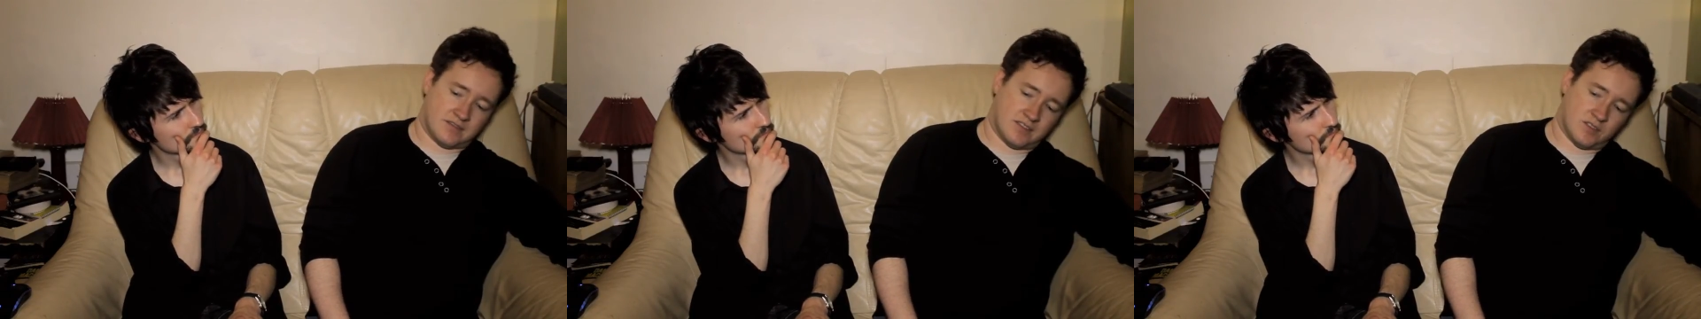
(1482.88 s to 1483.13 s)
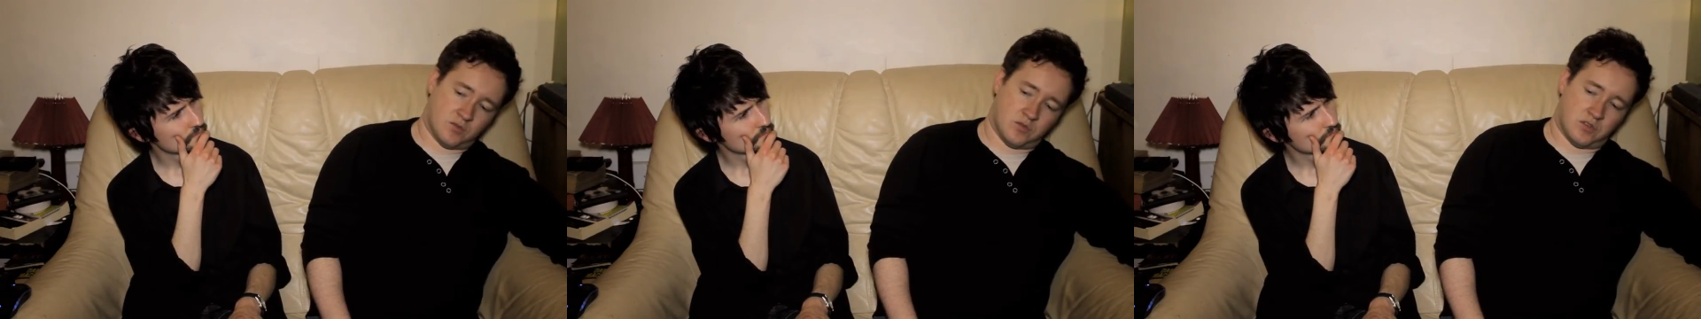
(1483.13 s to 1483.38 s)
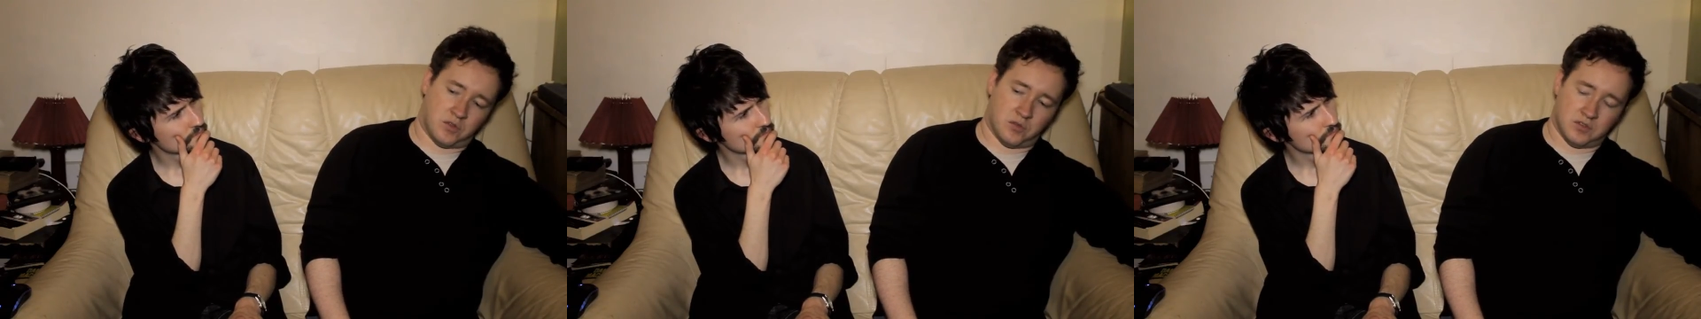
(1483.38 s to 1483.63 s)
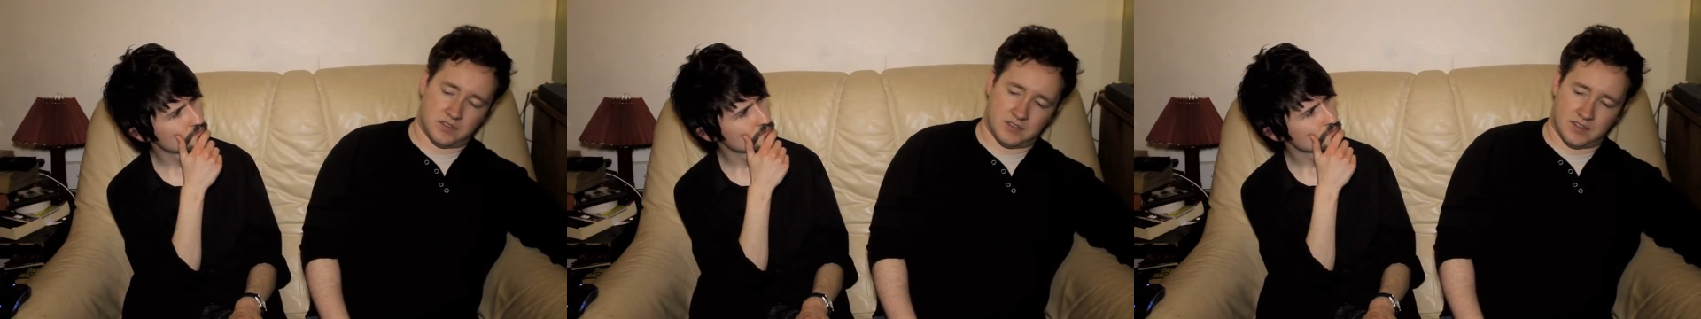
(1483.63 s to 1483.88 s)
Speaker 1: so
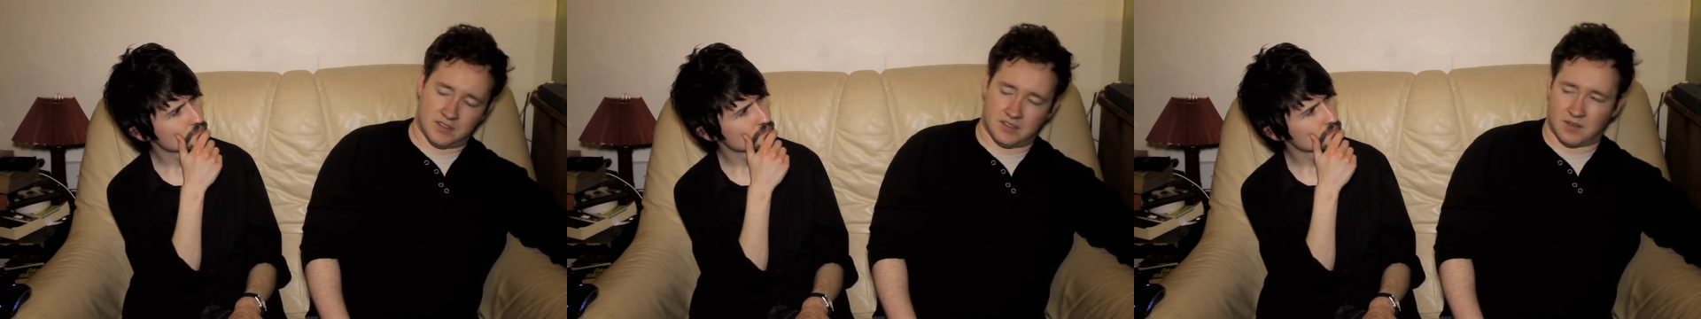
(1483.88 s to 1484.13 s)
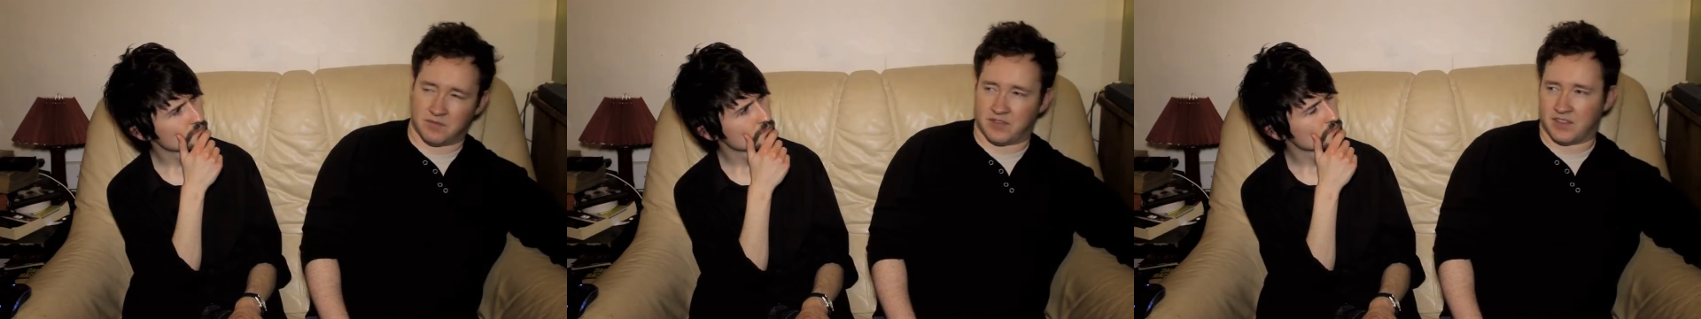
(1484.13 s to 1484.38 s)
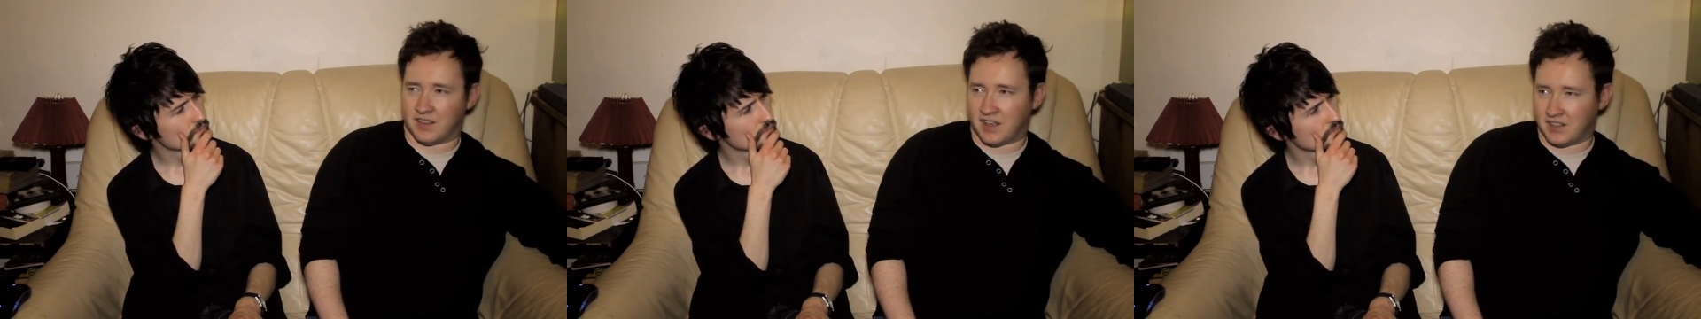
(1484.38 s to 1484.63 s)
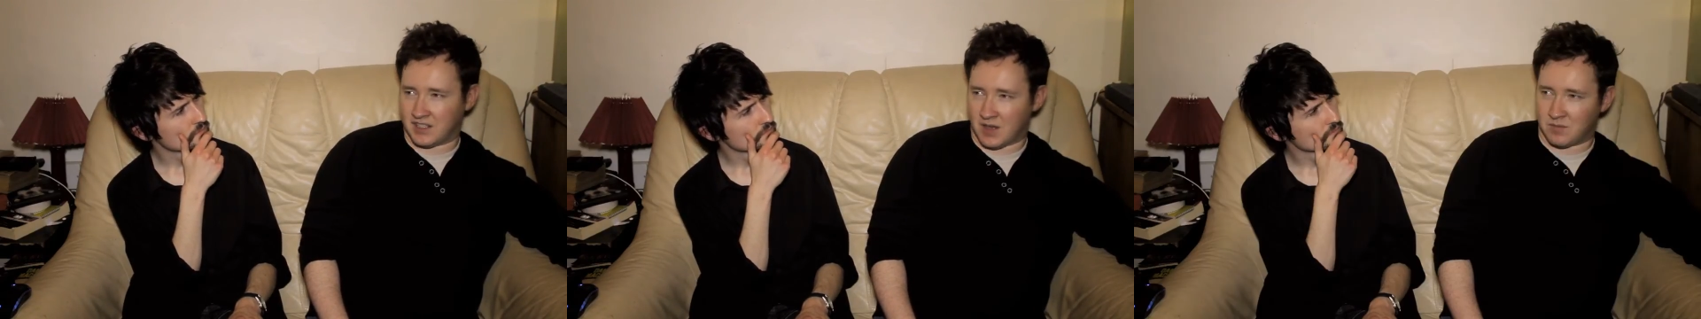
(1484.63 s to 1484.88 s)
close to something
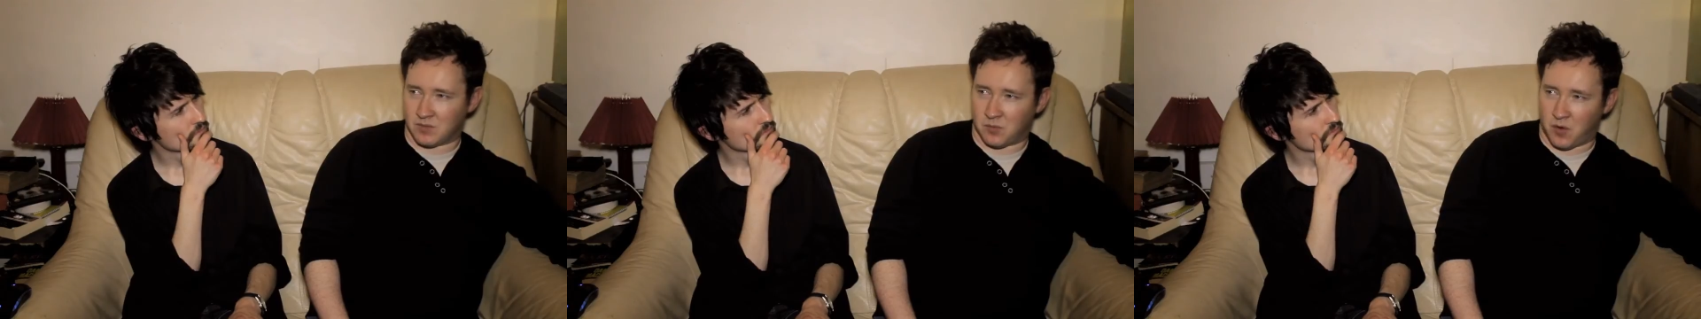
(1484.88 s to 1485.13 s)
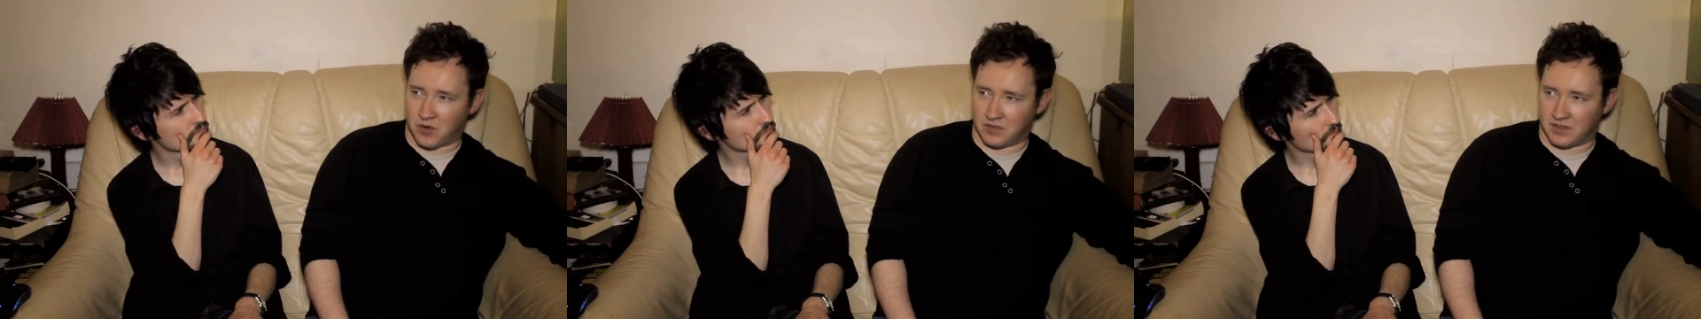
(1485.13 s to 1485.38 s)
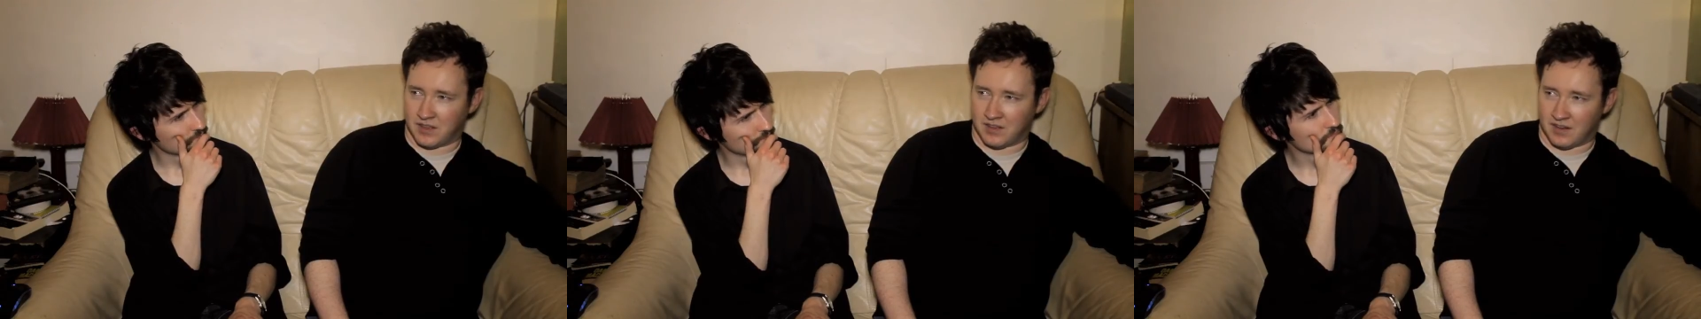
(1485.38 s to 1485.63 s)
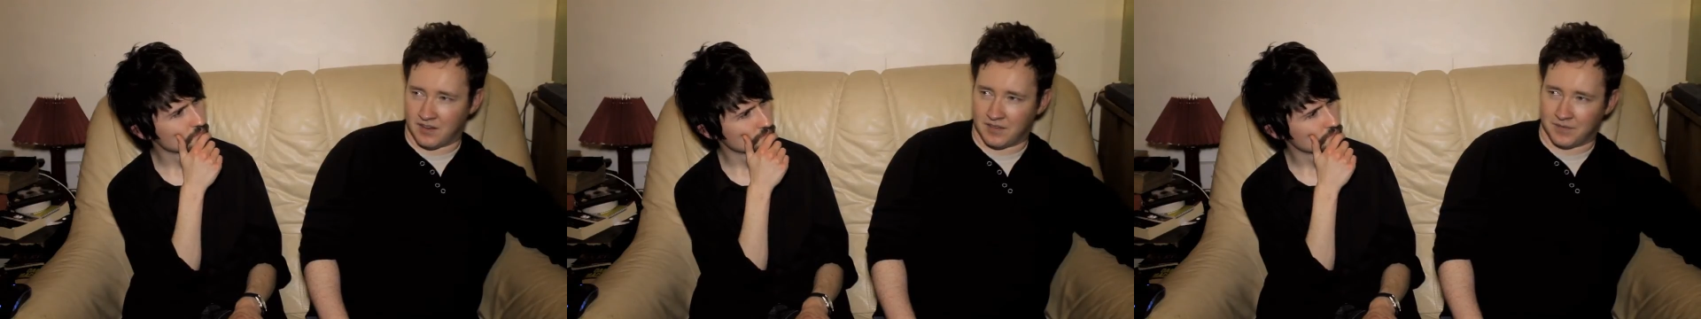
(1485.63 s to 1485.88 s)
like James Bond that mm,
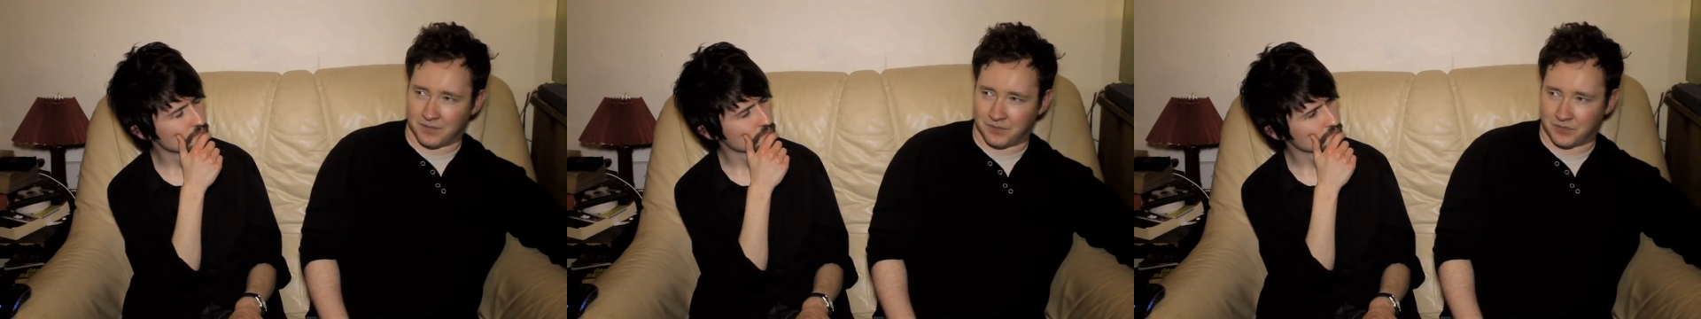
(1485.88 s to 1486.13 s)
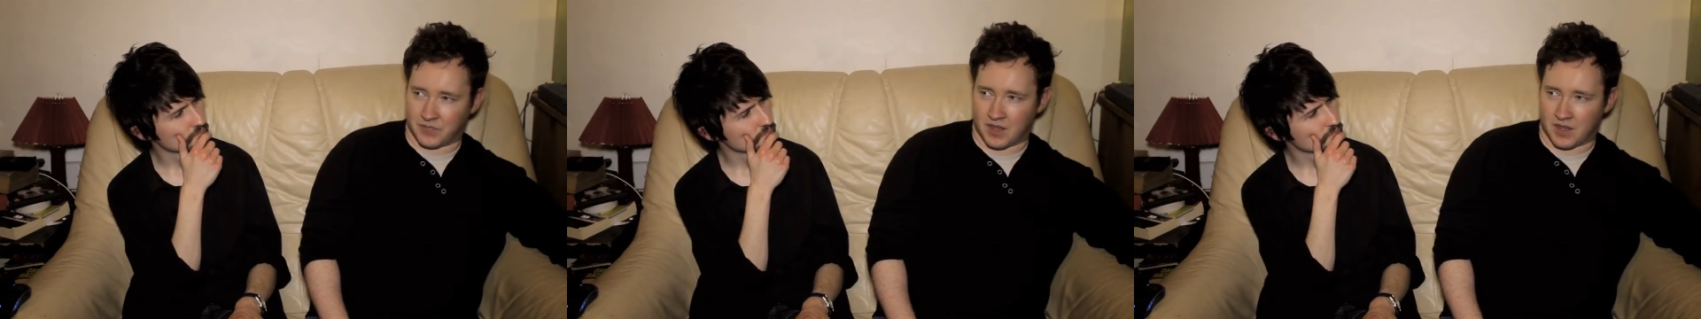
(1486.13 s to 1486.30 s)
you're. Mm.